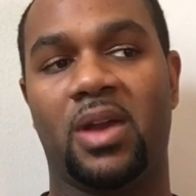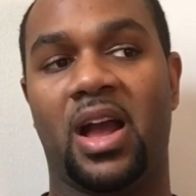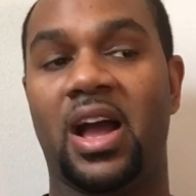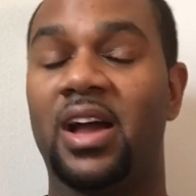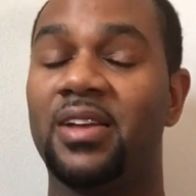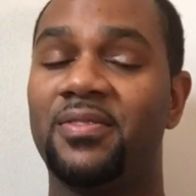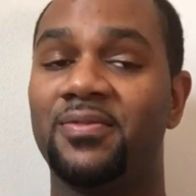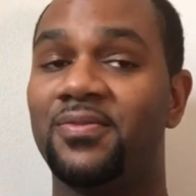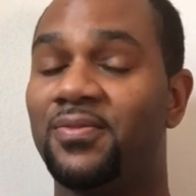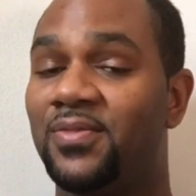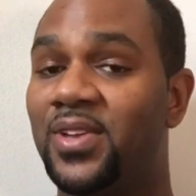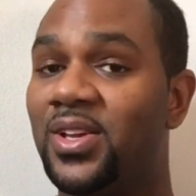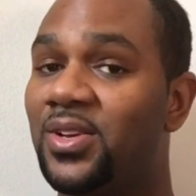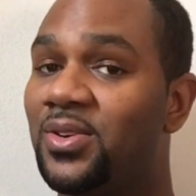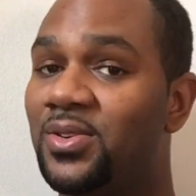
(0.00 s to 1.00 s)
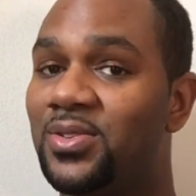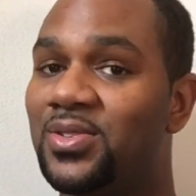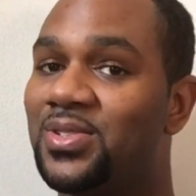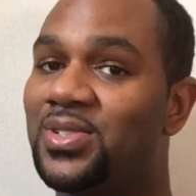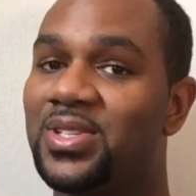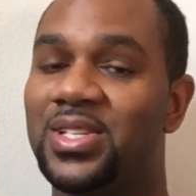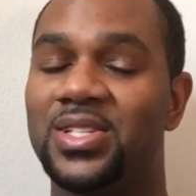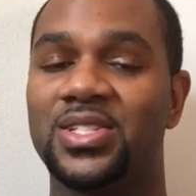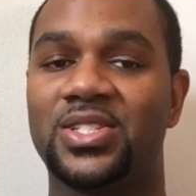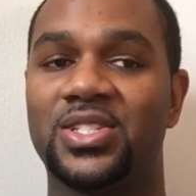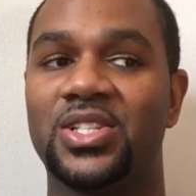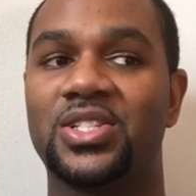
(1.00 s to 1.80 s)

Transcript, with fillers: I field is